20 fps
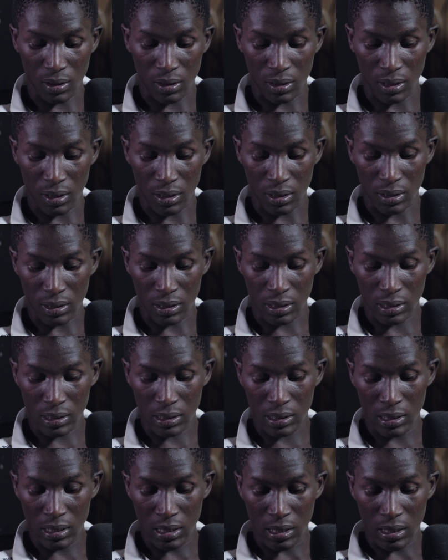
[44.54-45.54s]
and here it
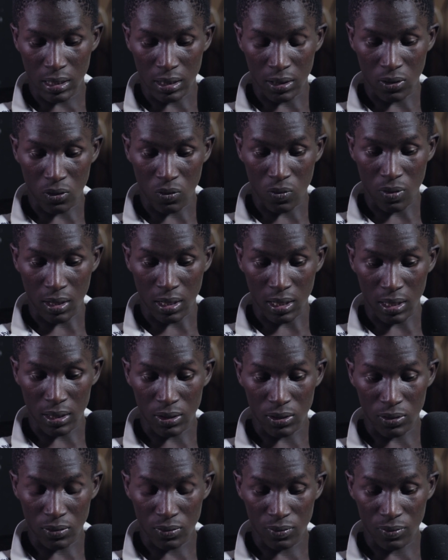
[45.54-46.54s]
is, Adobe
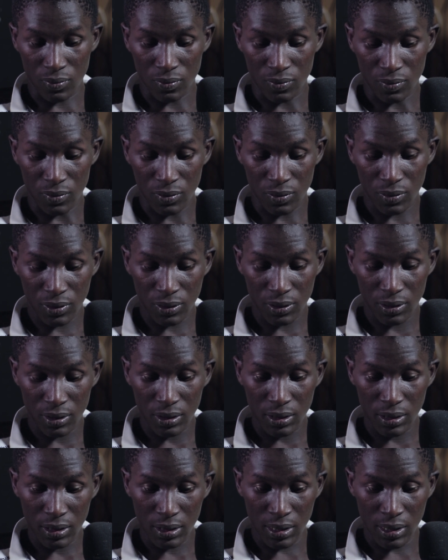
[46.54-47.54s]
Lightroom.
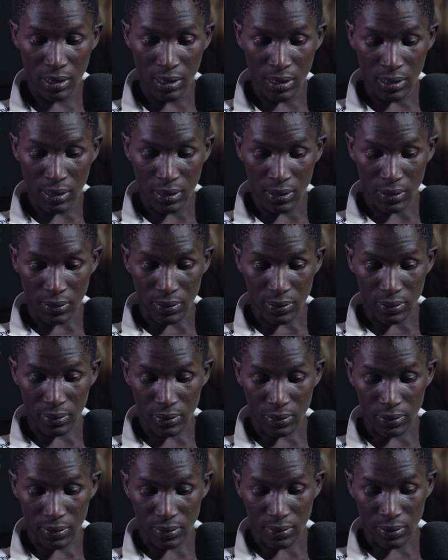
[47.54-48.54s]

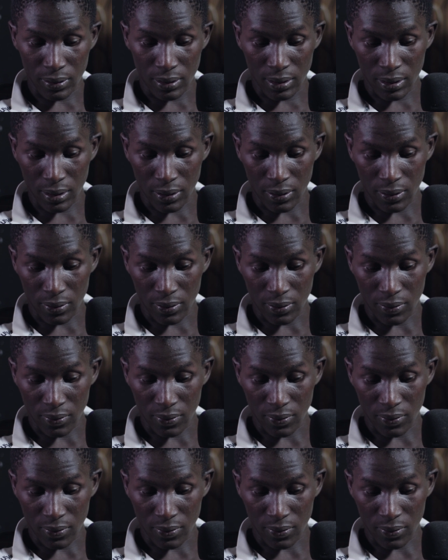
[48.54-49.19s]
Okay,